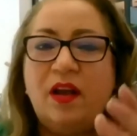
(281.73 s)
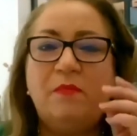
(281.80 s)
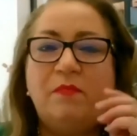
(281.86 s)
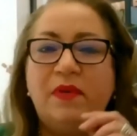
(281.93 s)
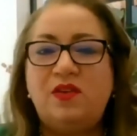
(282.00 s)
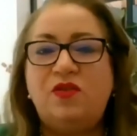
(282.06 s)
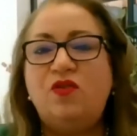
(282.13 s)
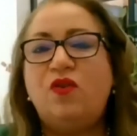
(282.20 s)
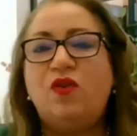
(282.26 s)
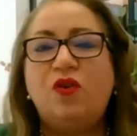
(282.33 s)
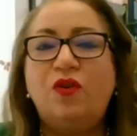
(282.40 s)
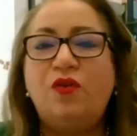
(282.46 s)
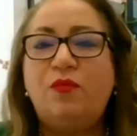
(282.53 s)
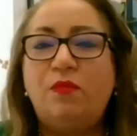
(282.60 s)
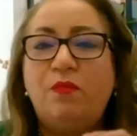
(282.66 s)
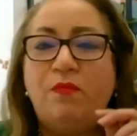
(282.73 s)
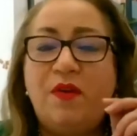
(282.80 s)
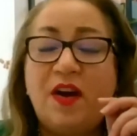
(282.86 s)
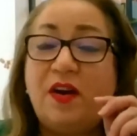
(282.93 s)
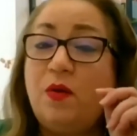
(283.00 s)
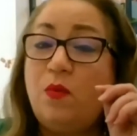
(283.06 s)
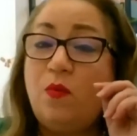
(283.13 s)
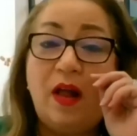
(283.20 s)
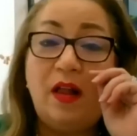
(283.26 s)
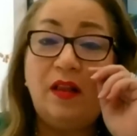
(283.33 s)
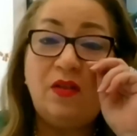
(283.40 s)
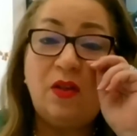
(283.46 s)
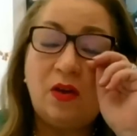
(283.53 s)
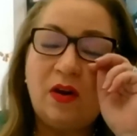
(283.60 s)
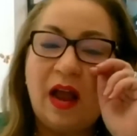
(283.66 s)
but you could very well
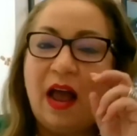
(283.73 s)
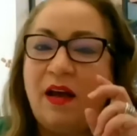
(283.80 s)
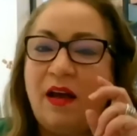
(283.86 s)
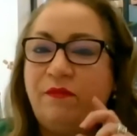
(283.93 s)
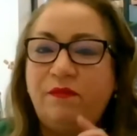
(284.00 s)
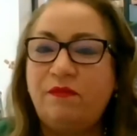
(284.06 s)
not have